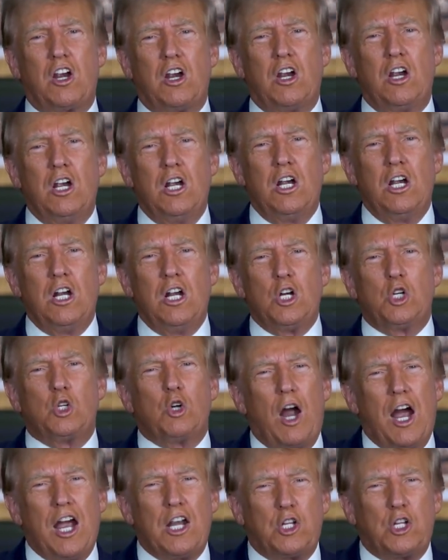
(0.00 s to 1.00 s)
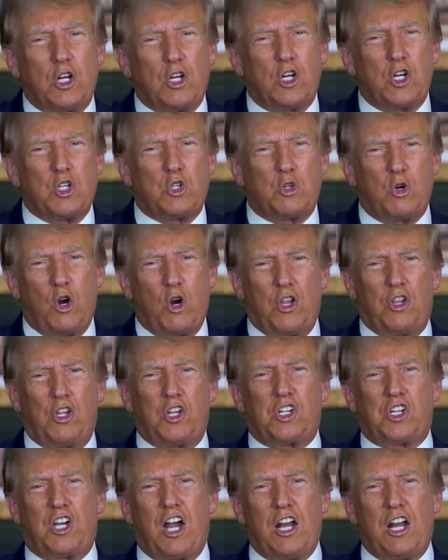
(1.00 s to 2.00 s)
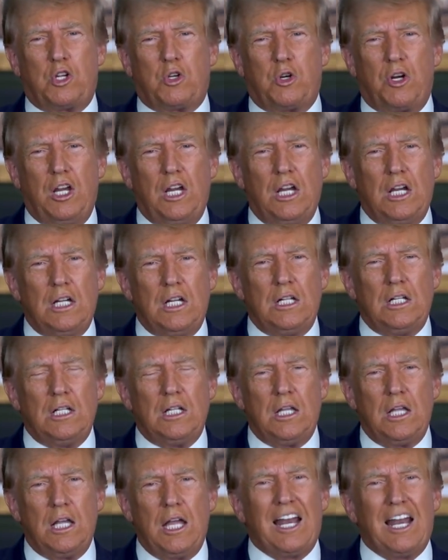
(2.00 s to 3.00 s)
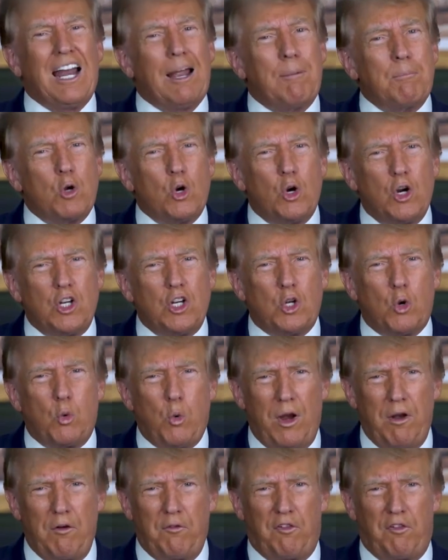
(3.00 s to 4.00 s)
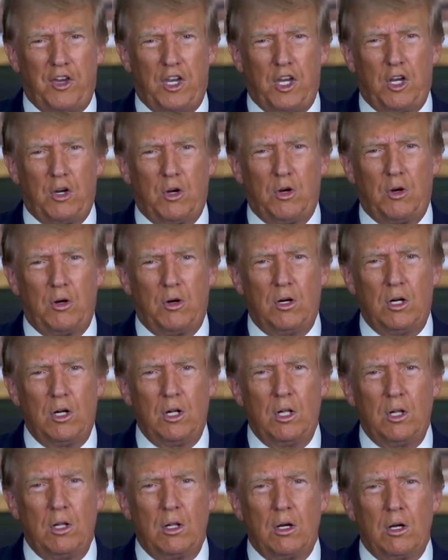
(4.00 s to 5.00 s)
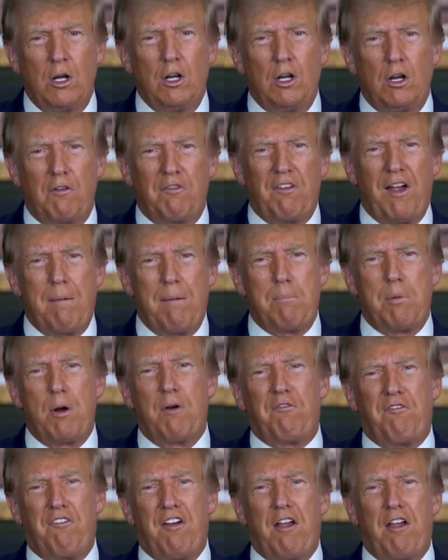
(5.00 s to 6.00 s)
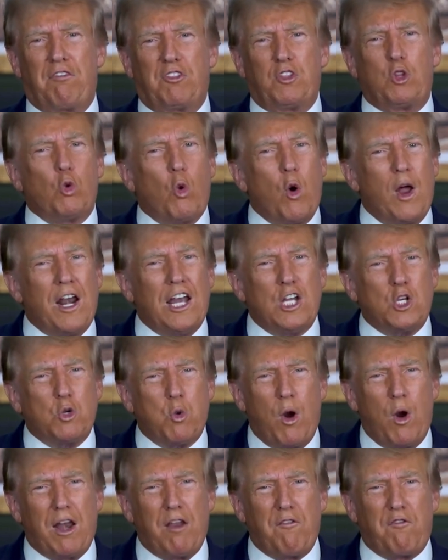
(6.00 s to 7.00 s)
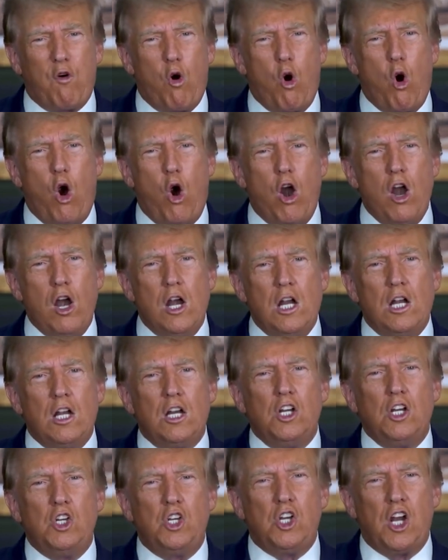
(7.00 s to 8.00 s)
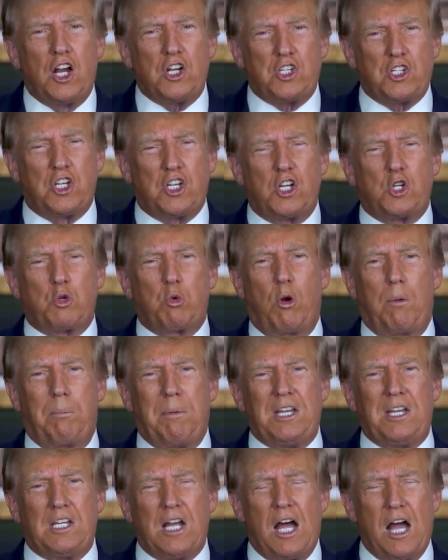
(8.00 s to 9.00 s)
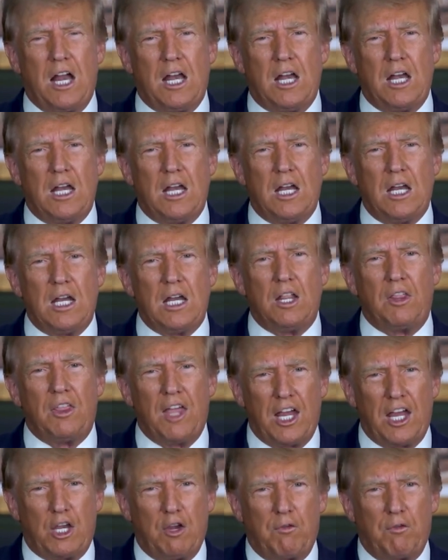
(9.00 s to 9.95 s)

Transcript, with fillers: Remember to give this video a thumbs up if you found it informative, and don't forget to subscribe to our channel for more thought-provoking content. Thanks for watching, and we'll see you in the next video.